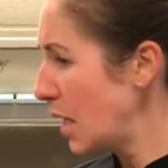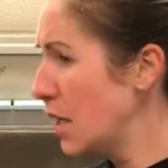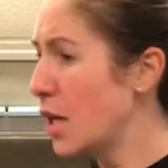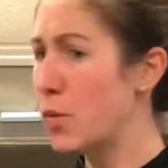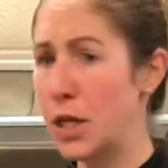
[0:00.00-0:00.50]

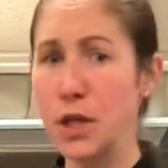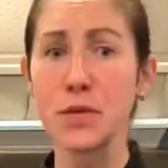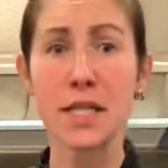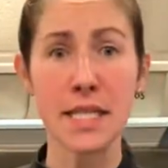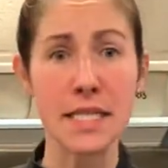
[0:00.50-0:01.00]
that we
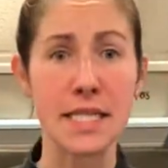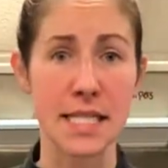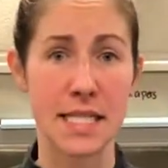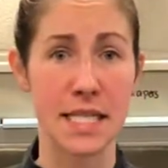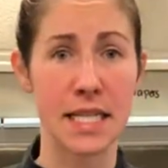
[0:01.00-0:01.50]
use
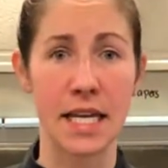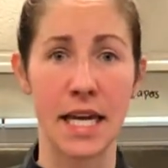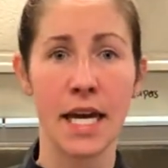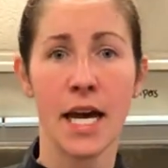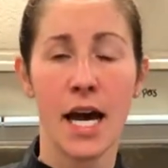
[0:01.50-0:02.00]
consistently,
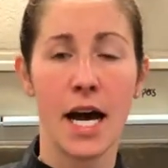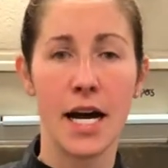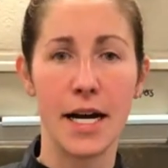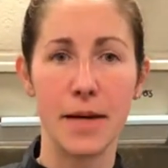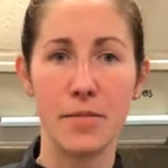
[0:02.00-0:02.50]

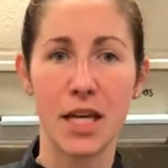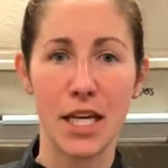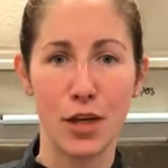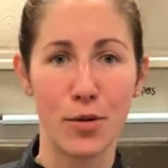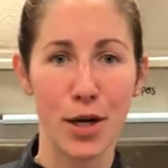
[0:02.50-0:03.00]
that
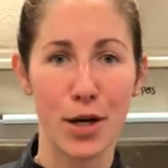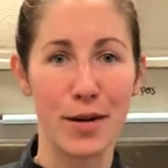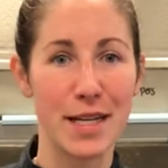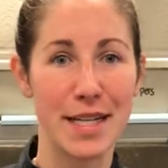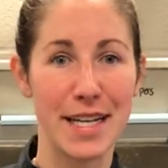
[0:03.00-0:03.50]
you are going
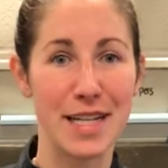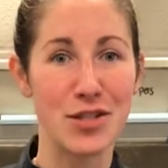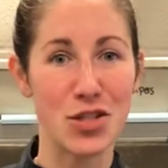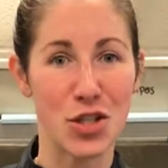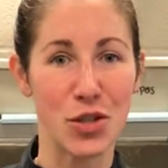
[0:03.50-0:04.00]
to need
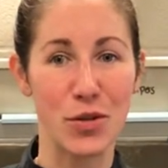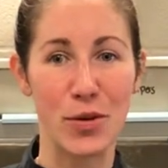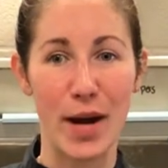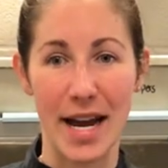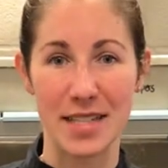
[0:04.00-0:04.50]

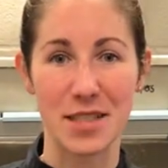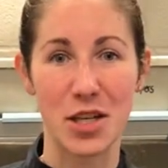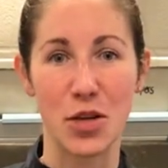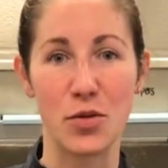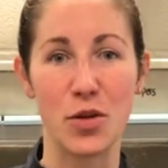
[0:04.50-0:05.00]
to
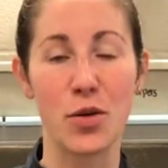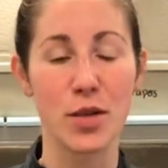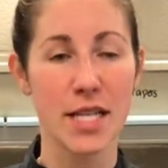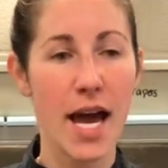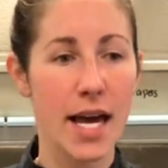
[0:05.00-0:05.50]
execute your
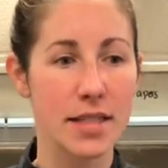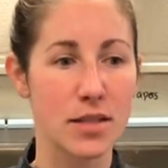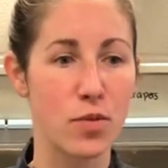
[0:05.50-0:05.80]
tasks.